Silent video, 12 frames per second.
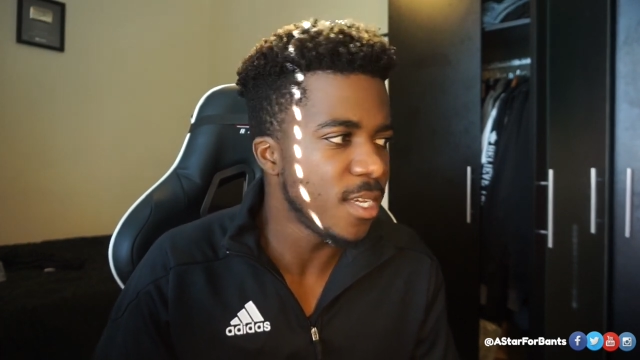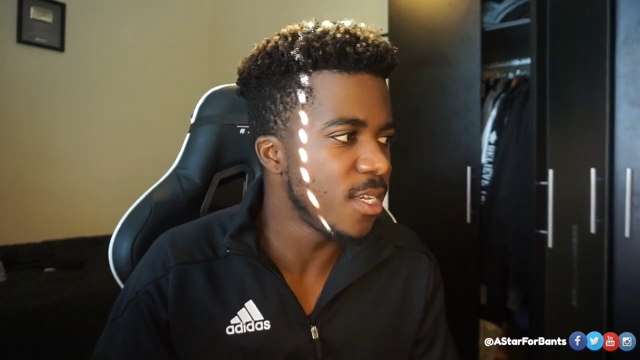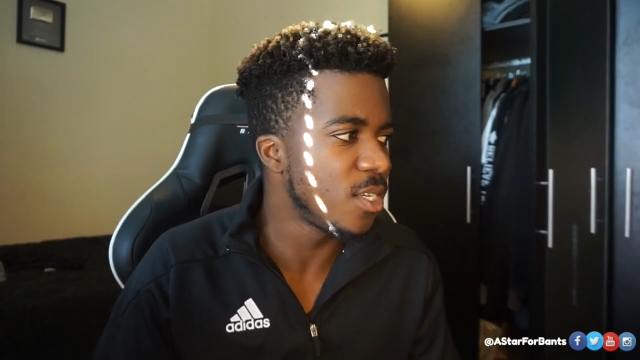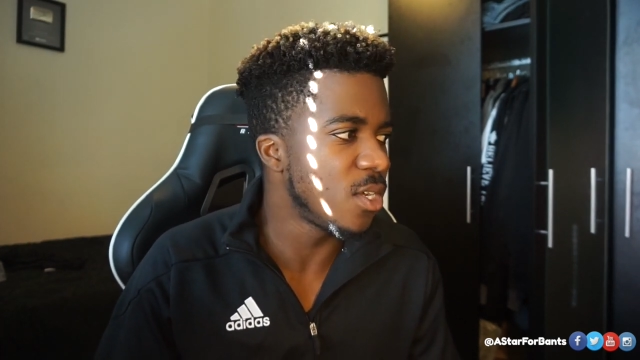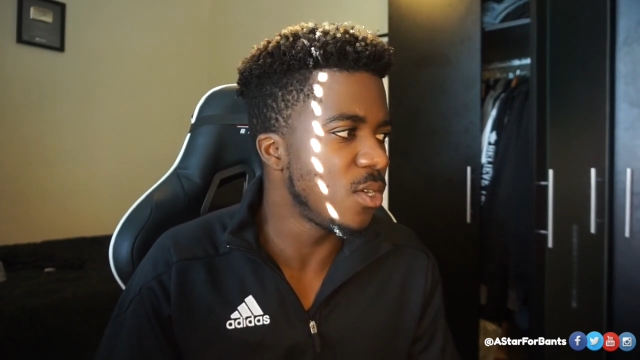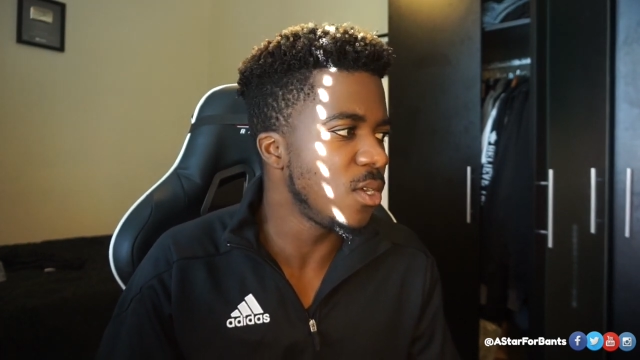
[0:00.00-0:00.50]

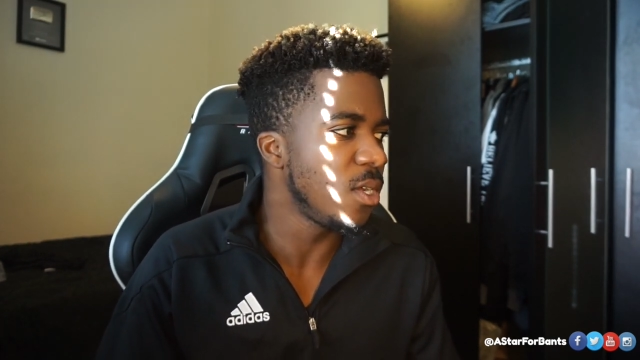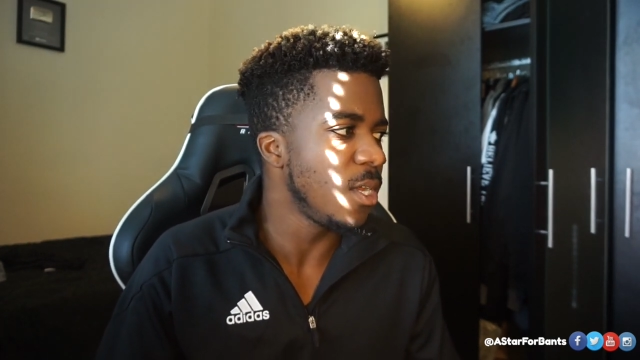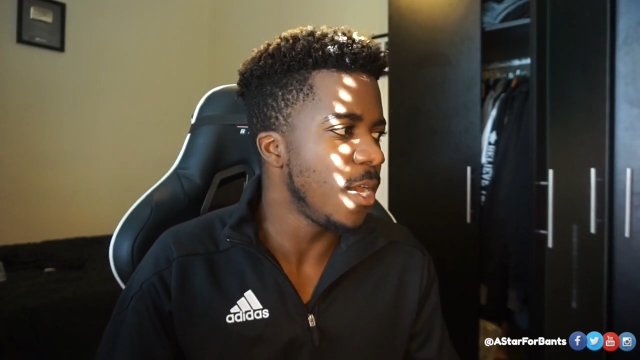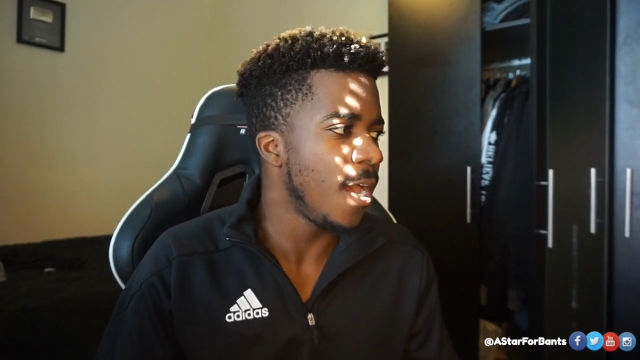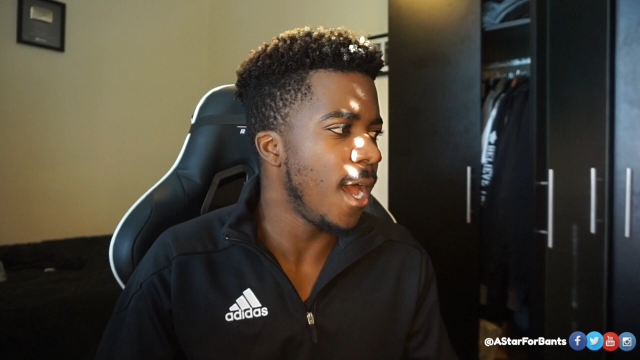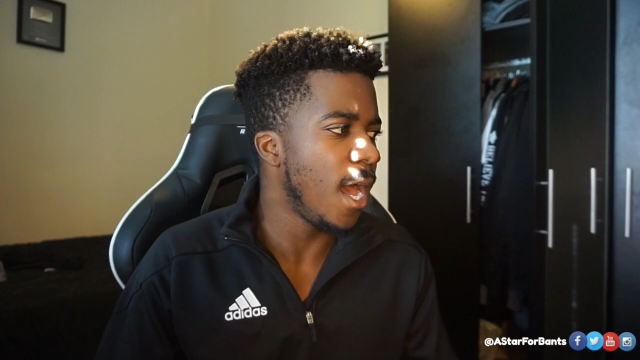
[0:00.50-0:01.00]
You know,
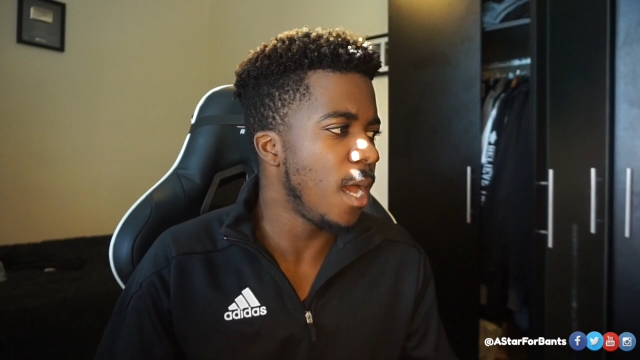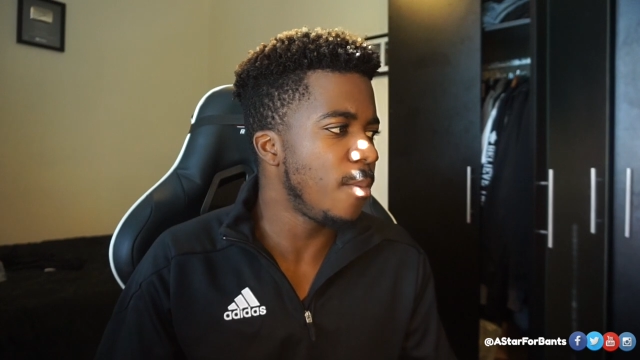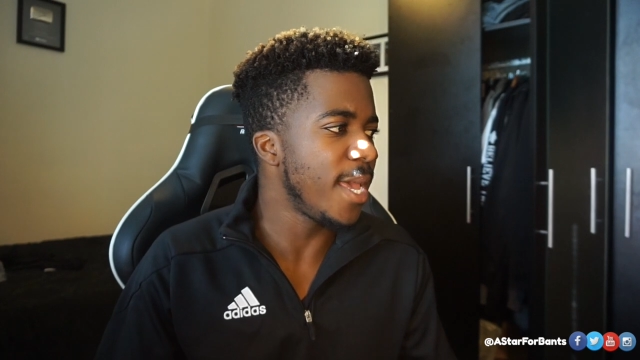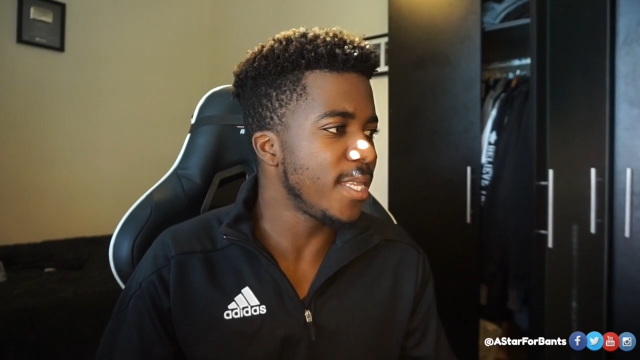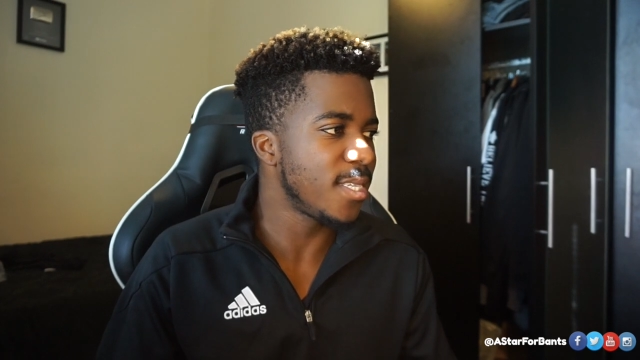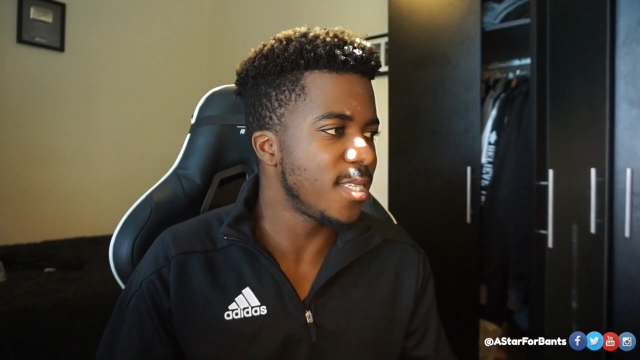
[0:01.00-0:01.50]

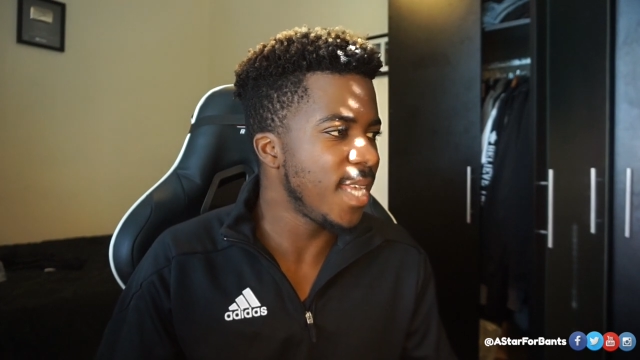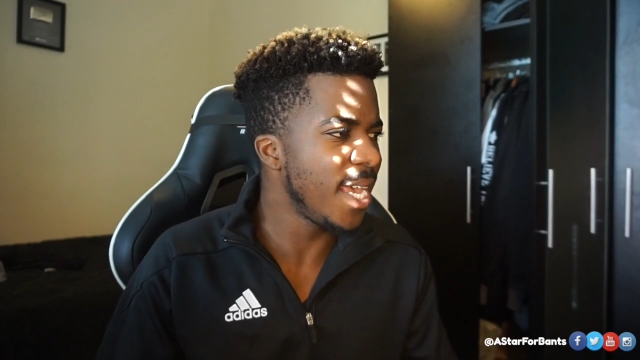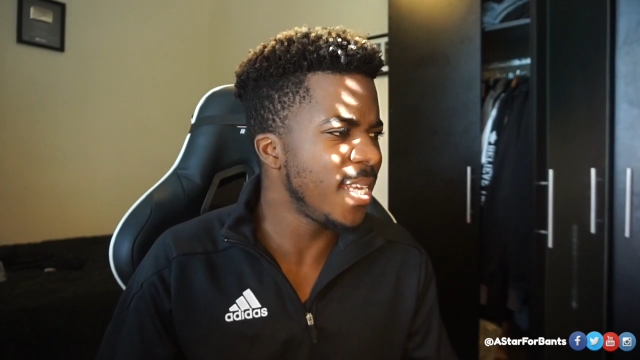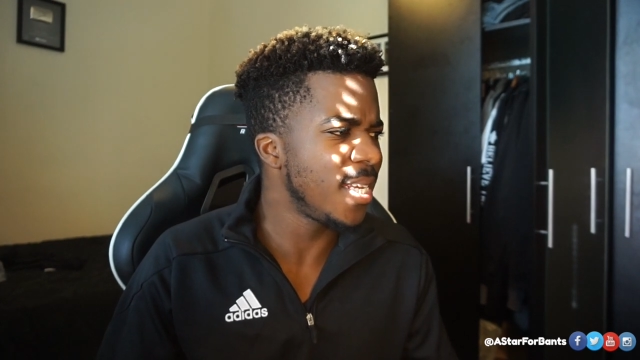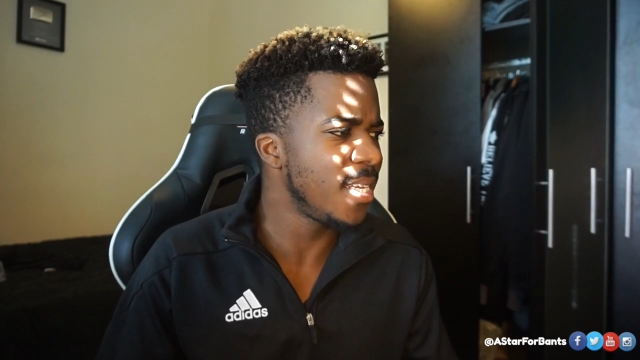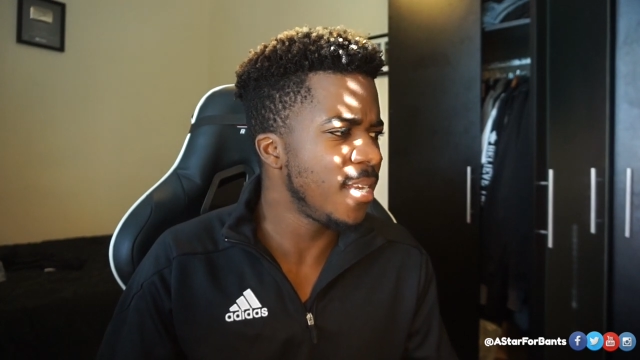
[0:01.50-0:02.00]
um,
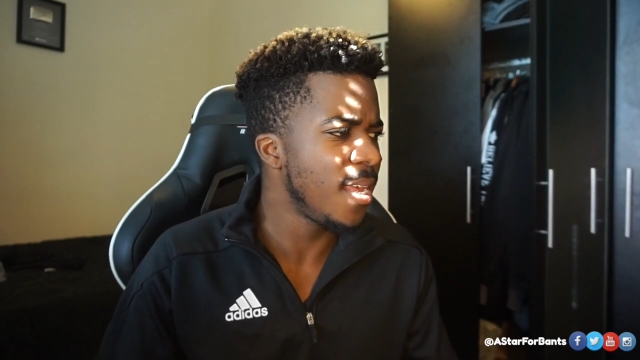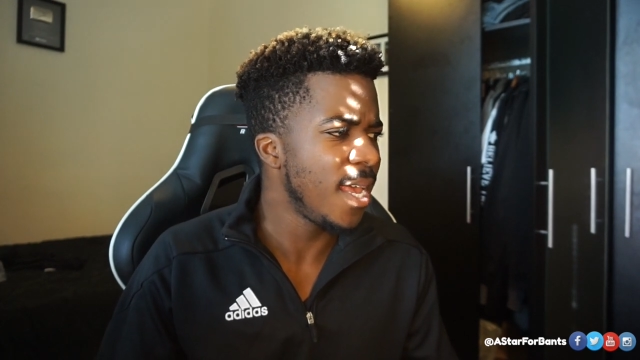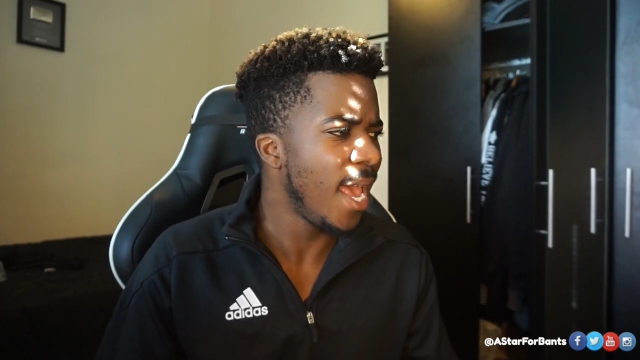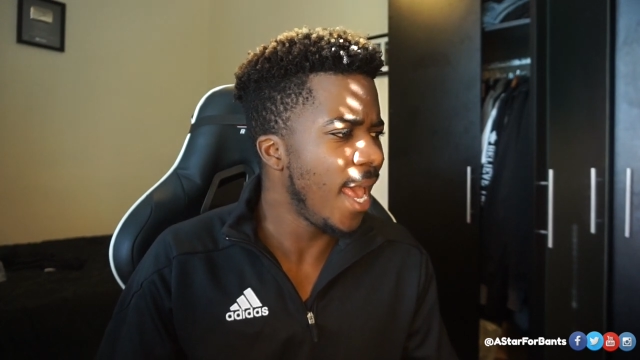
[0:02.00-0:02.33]
entertaining,